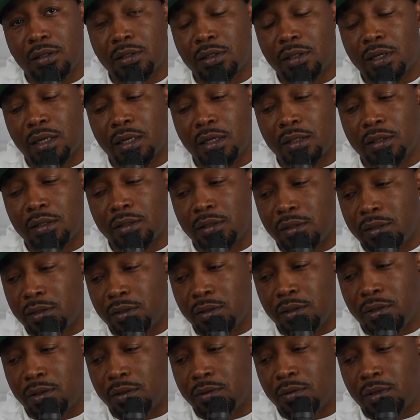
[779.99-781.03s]
It's like
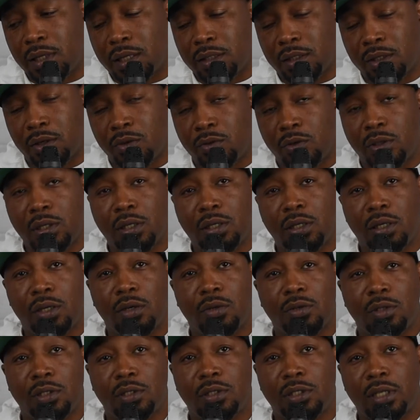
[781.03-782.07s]
like yo, you need to get
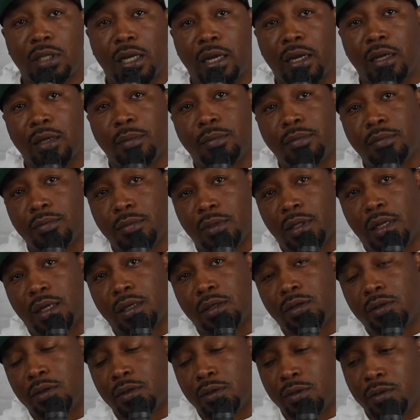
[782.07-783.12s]
on your job, like
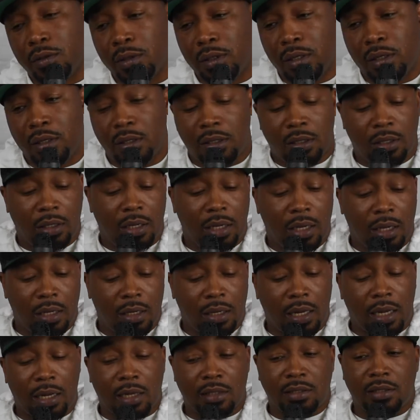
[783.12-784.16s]
And
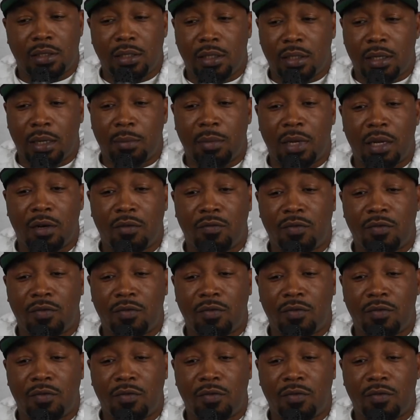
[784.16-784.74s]
like I said, I'm not